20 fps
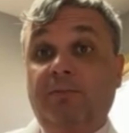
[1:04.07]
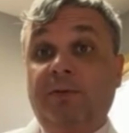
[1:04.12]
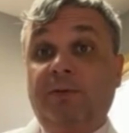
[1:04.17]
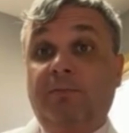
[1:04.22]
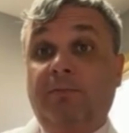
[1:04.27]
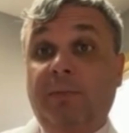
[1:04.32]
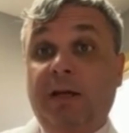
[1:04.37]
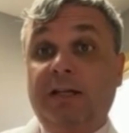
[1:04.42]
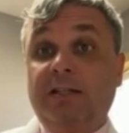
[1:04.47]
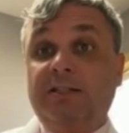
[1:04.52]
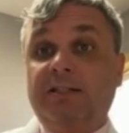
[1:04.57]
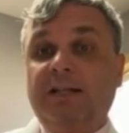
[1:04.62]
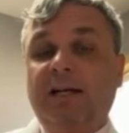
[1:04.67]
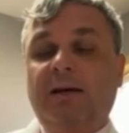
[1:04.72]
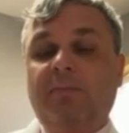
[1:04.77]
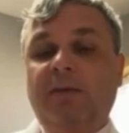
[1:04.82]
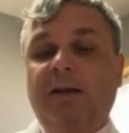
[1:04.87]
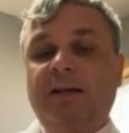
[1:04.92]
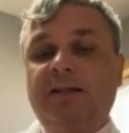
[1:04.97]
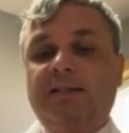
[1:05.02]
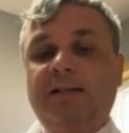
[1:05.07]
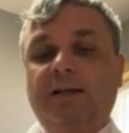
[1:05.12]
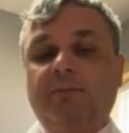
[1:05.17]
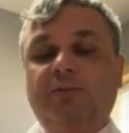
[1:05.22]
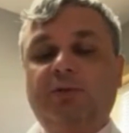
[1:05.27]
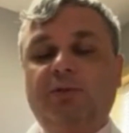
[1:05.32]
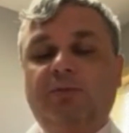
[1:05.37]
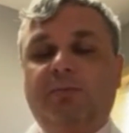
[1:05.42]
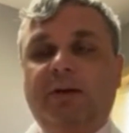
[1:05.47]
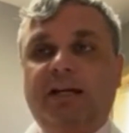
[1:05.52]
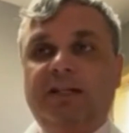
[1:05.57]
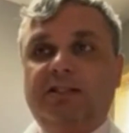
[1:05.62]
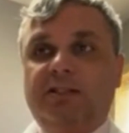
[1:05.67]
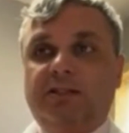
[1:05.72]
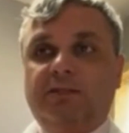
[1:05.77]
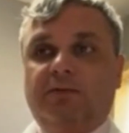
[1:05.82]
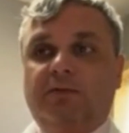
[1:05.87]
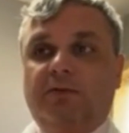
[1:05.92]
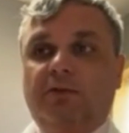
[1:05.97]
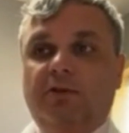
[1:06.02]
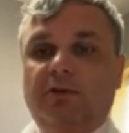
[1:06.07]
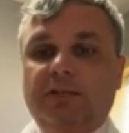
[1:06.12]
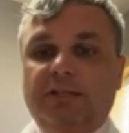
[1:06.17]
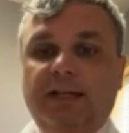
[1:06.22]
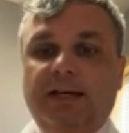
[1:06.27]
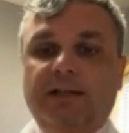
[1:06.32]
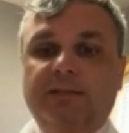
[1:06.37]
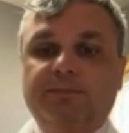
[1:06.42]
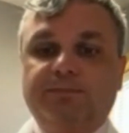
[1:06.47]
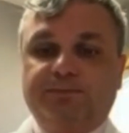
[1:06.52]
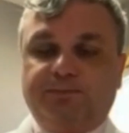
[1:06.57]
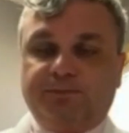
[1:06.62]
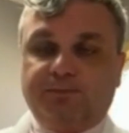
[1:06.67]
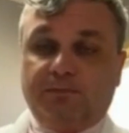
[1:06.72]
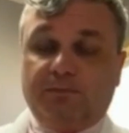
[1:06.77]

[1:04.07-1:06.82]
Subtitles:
manage diabetic type 2 patients for a long time.